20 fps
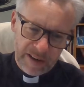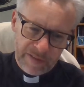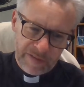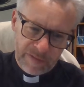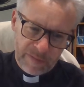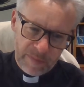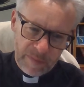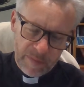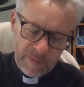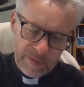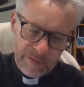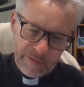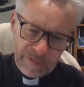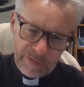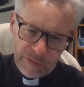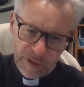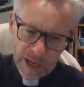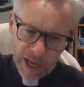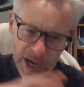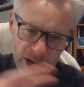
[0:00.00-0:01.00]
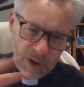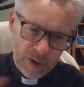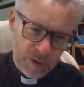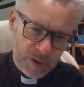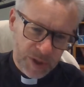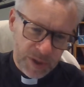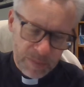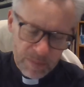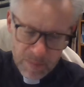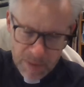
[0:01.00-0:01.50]
of
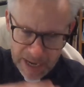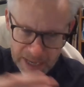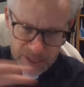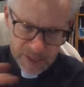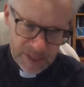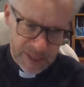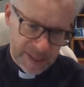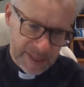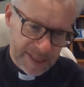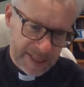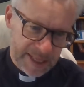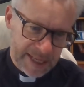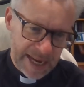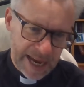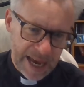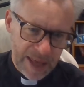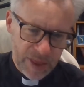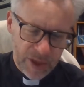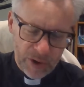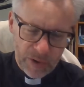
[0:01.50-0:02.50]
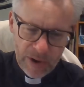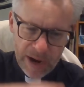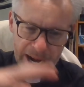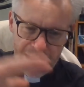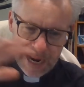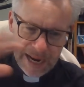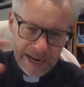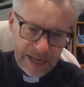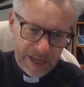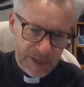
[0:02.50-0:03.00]
flows and mixes together
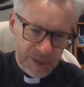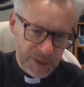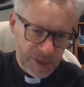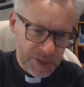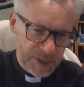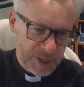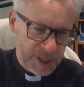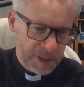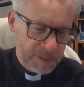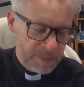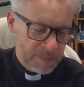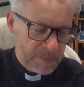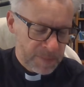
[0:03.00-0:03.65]
and